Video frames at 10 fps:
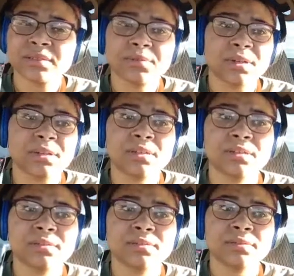okay.
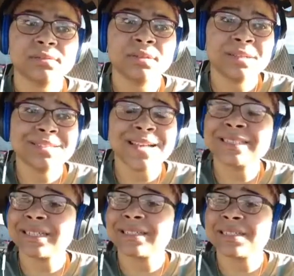Because I
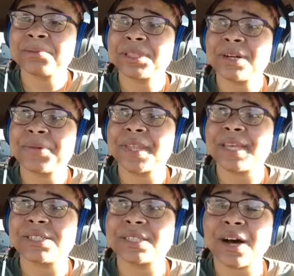check the temperature on
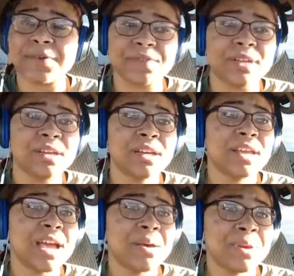things often.
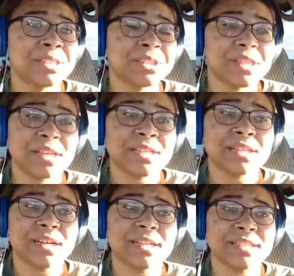I make sure things
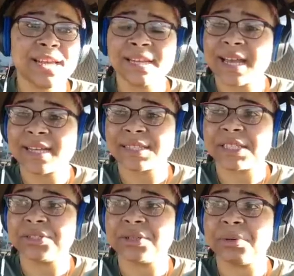are exactly as
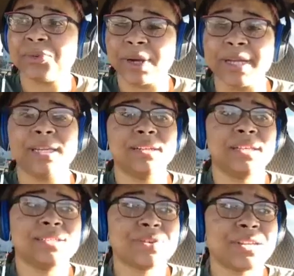they should be
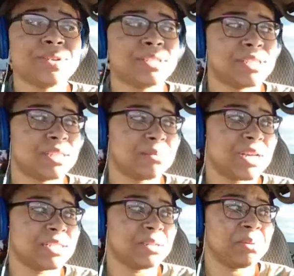regularly. So I don't understand the
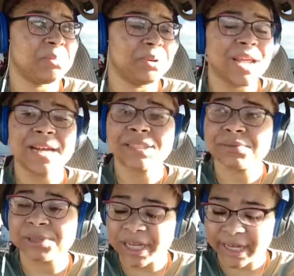mindset of people not
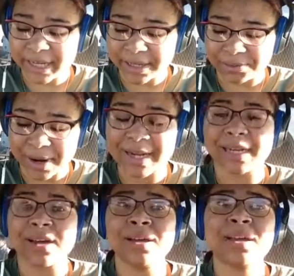checking and writing
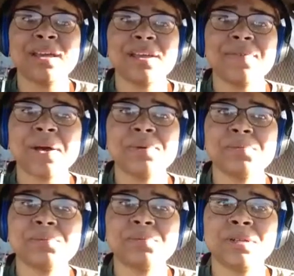down. If I were
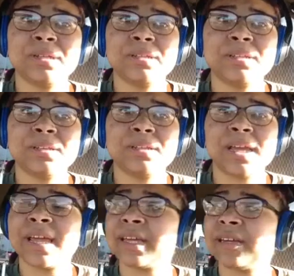the
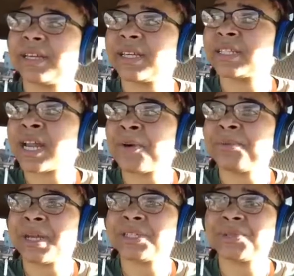head of the kitchen, I
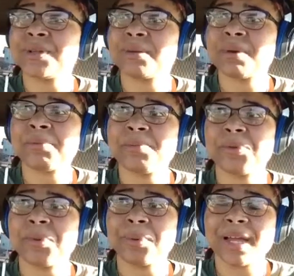would make sure that my
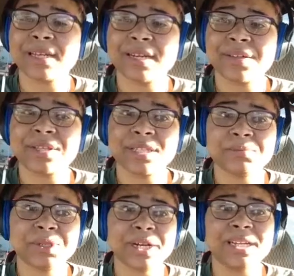people were writing down the
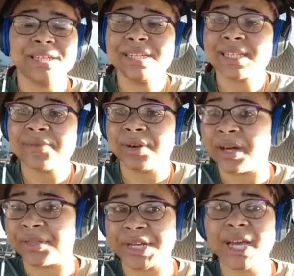temperature at least every
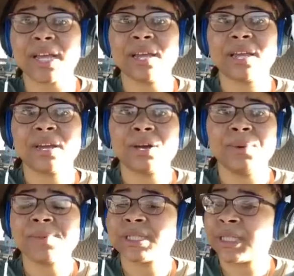other day.
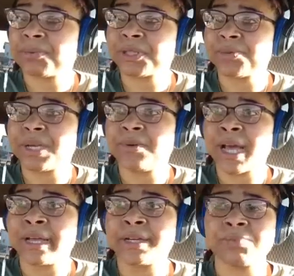What was the temperature when you
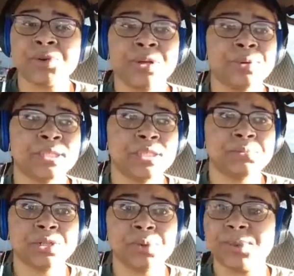got here this morning? What's the
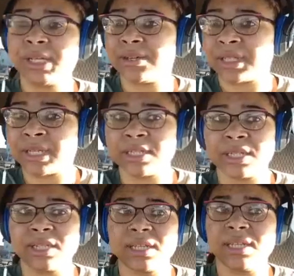temperature when we close the
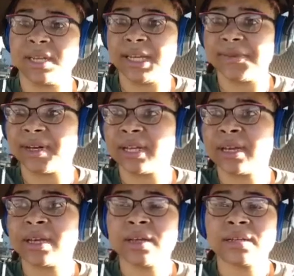kitchen in the evening?
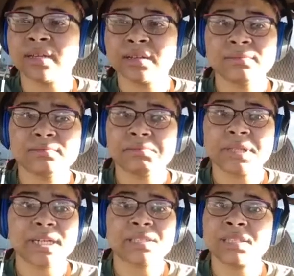
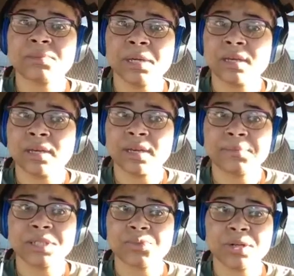But that's just me.
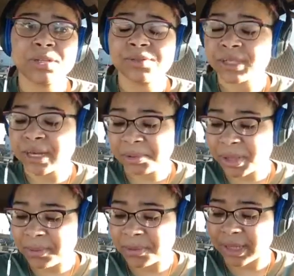I'm just one of those type of
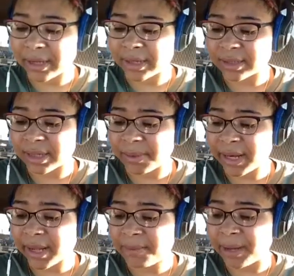people, I guess.
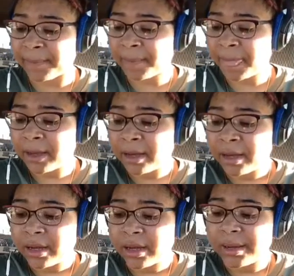Everybody ain't me.
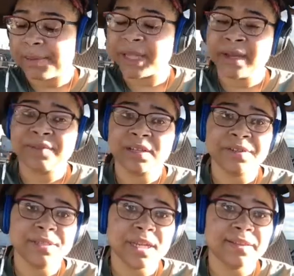But they have to
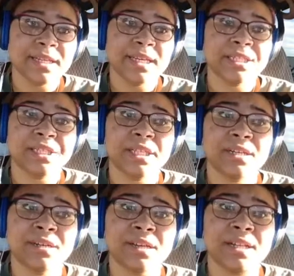close down the
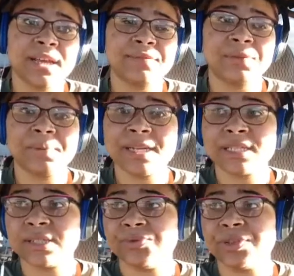kitchen and they have to
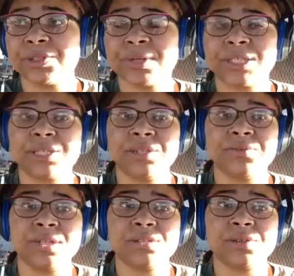replace the refrigeration
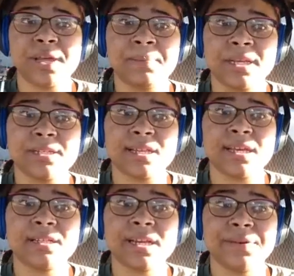unit. So that means
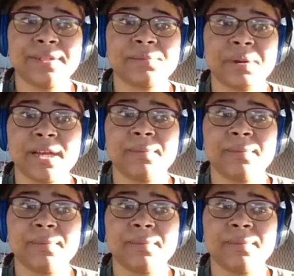that Terrence's